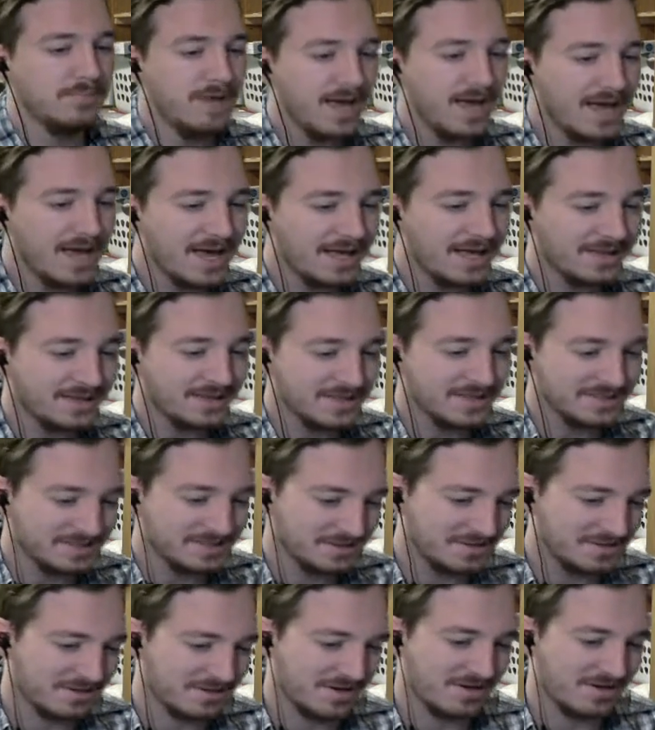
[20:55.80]
Hey, lesser
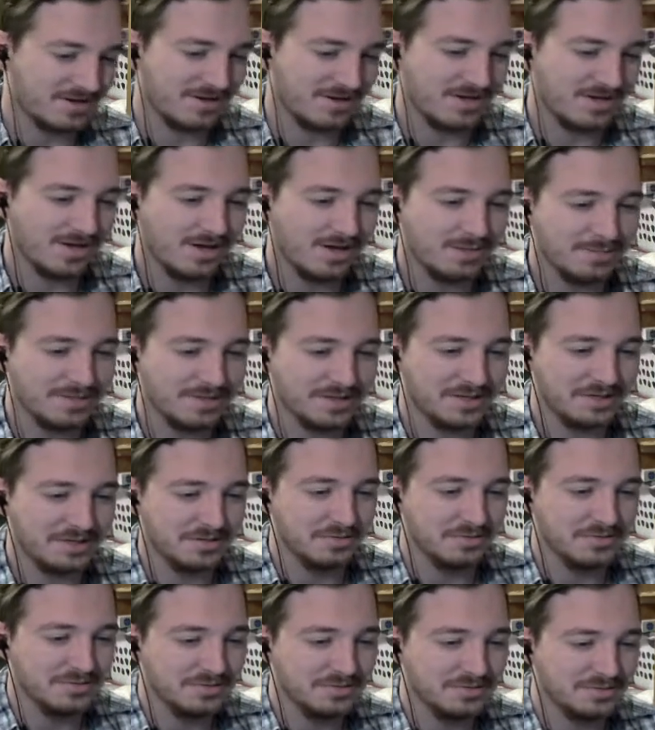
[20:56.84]
dog. I'll pet you.
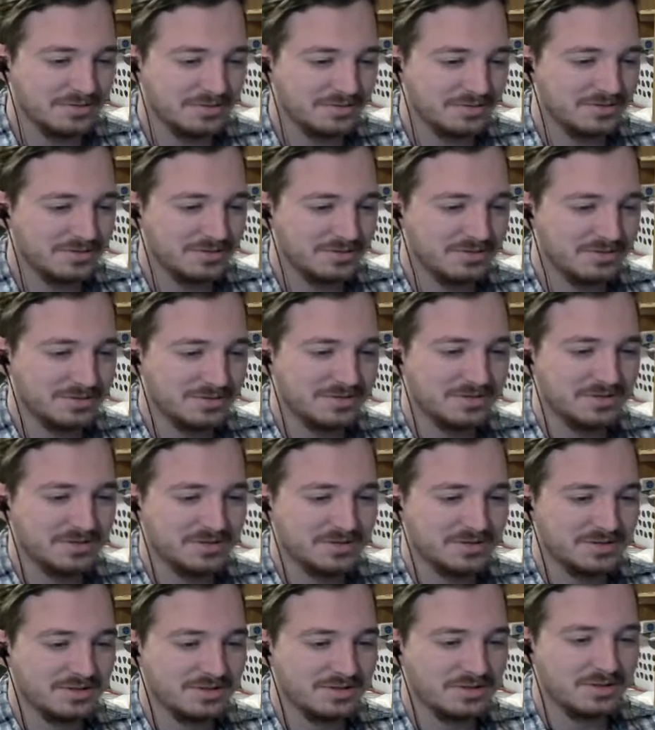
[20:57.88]

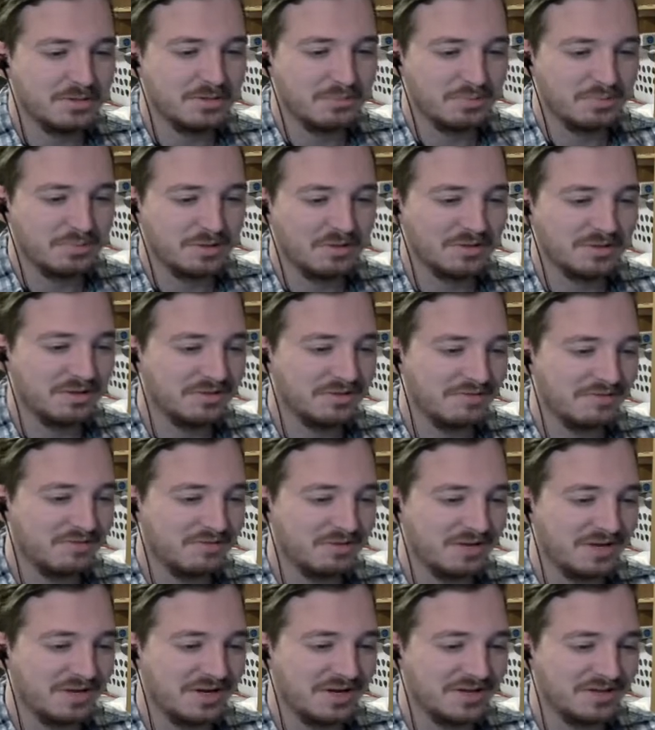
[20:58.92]
You barely lift your
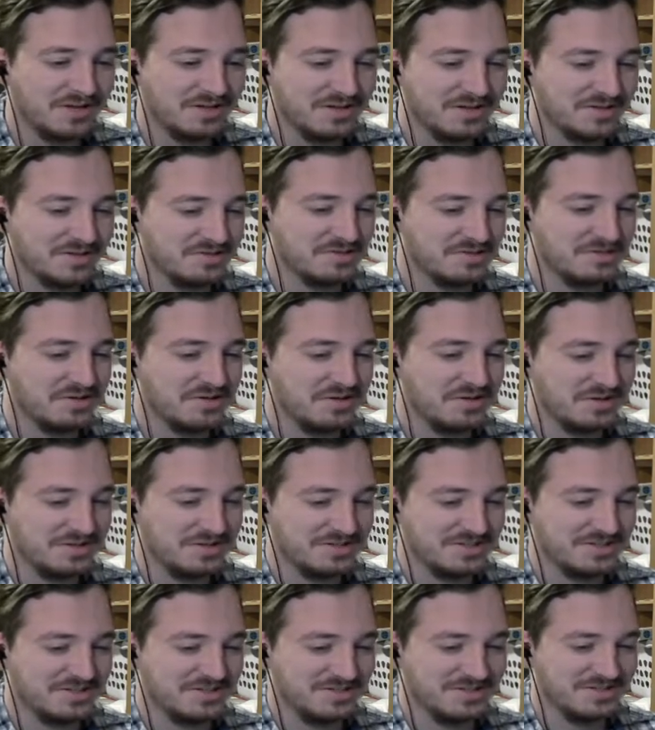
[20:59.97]
hand and lesser dog gets
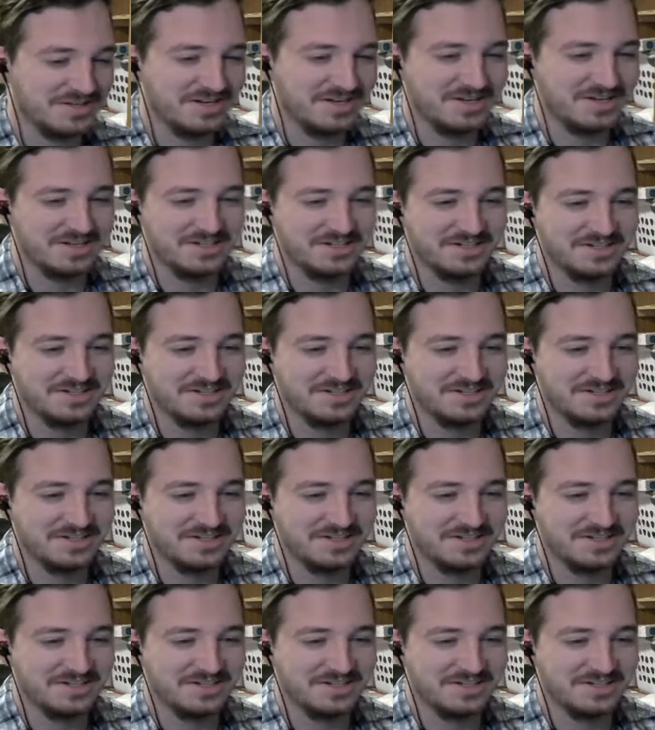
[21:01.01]
excited.